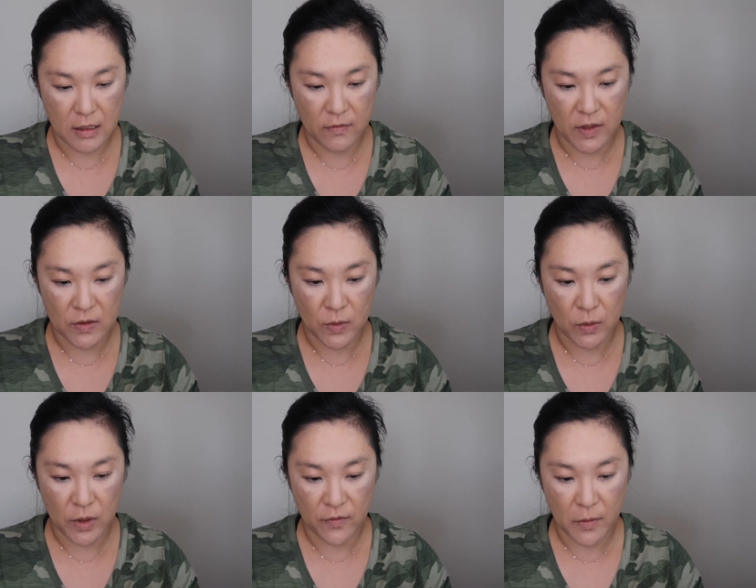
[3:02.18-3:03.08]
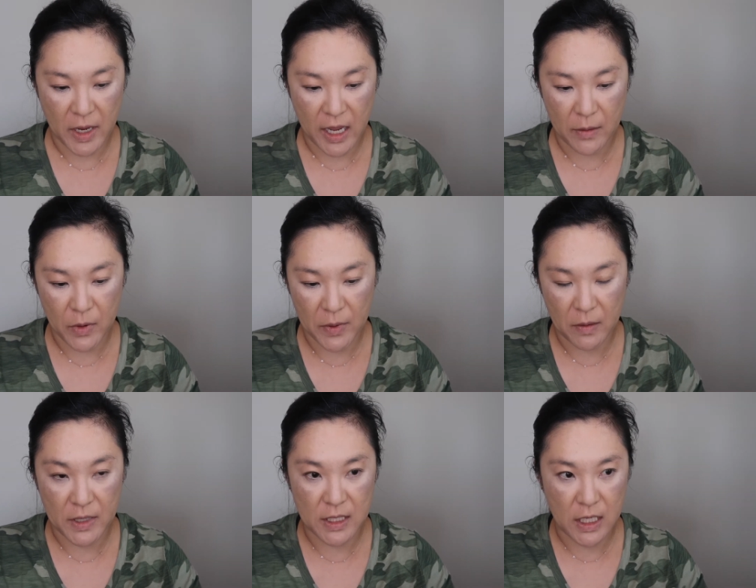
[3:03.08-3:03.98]
if this will work for my
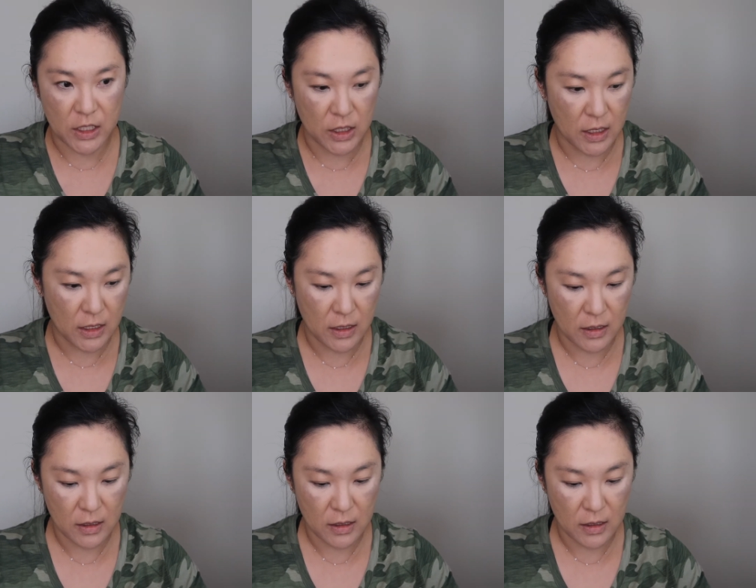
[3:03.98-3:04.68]
hyperpigmentation.